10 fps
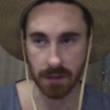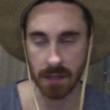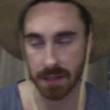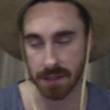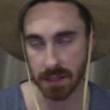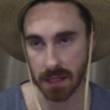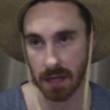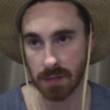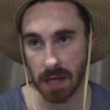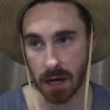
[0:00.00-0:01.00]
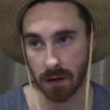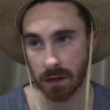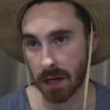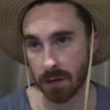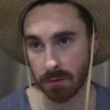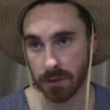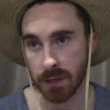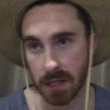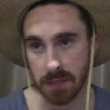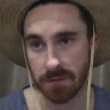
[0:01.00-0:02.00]
did get him down, and I had a really
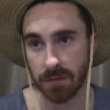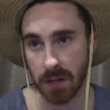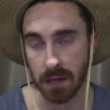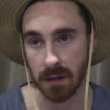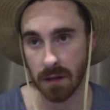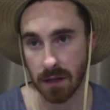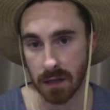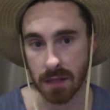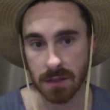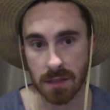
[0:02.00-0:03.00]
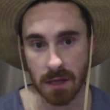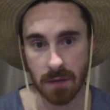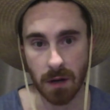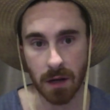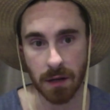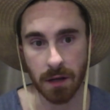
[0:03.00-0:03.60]
nice fight against him on,